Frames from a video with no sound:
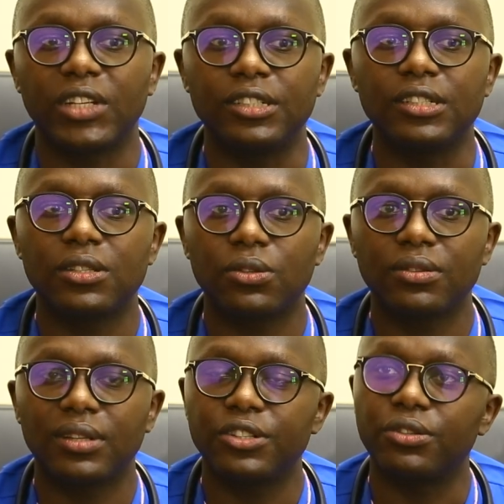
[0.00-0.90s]
it is
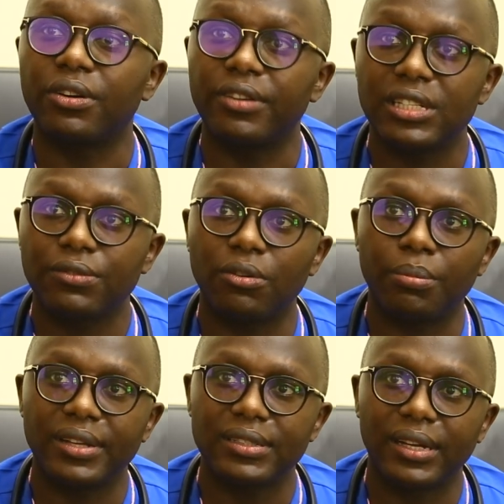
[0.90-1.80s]
thought that your risk for
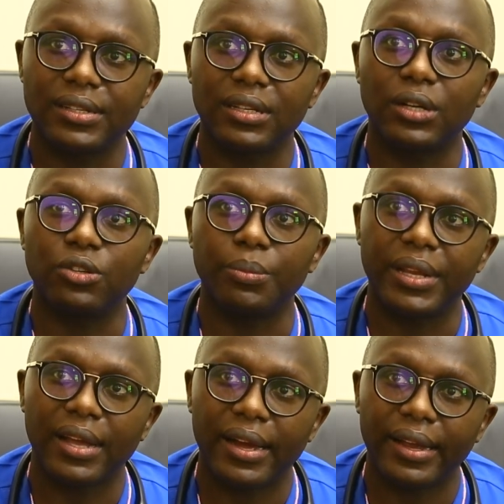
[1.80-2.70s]
breast cancer could
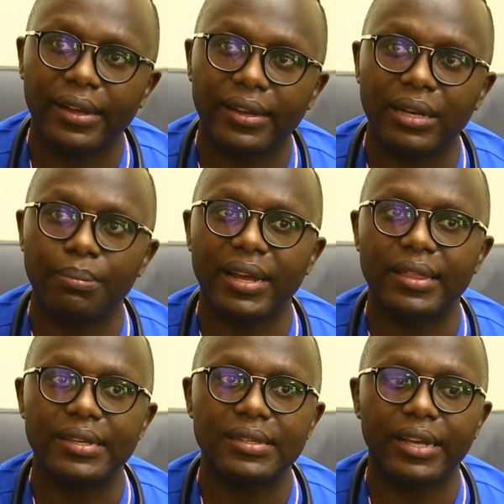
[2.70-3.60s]
be higher. And by
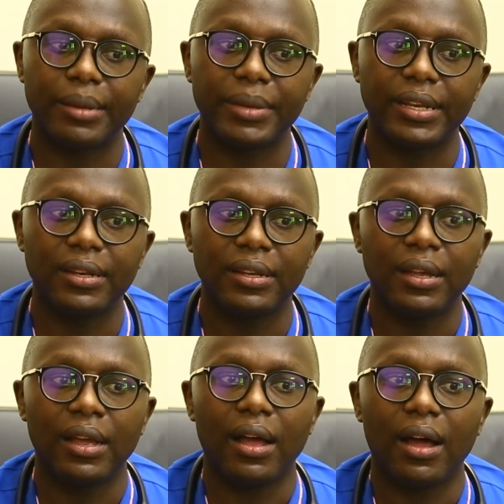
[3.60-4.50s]
this, I mean
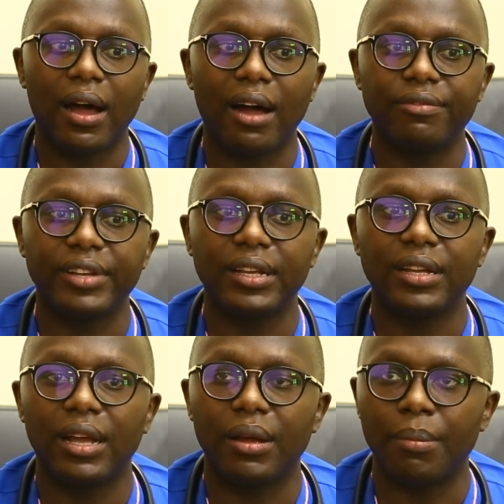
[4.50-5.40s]

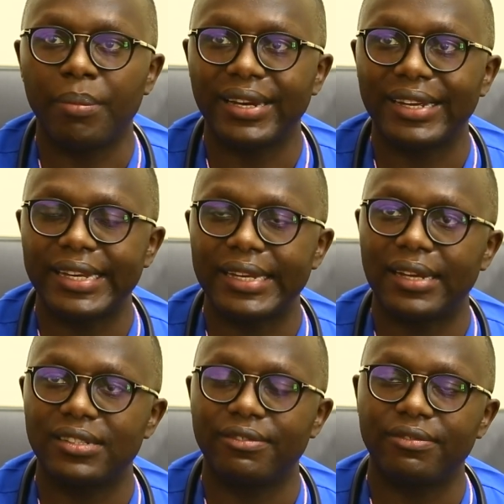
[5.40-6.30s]
having
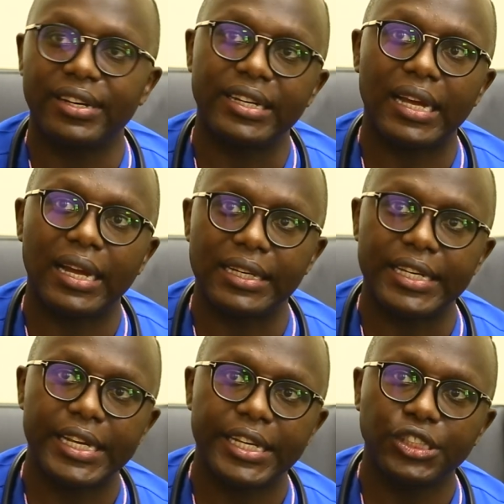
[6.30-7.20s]
menarche at a very
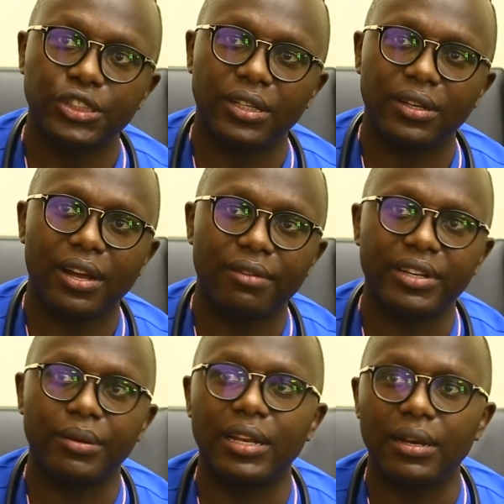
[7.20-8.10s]
early age and having